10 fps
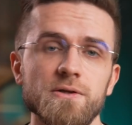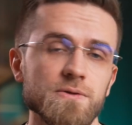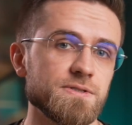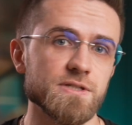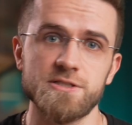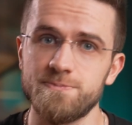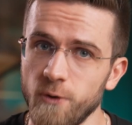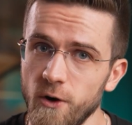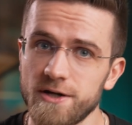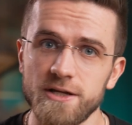You lose the
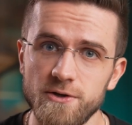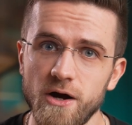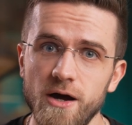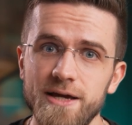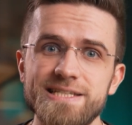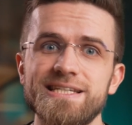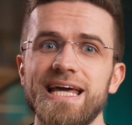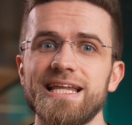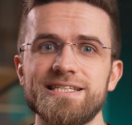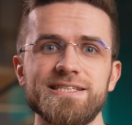spark in your eyes,
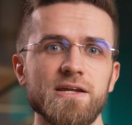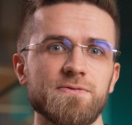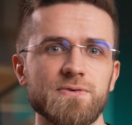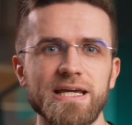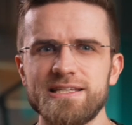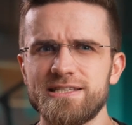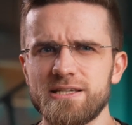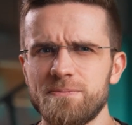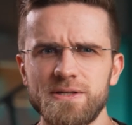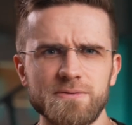and instead of creating
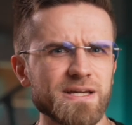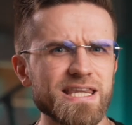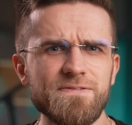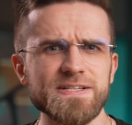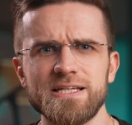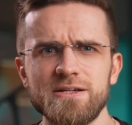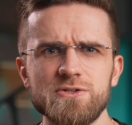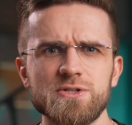something magnificent,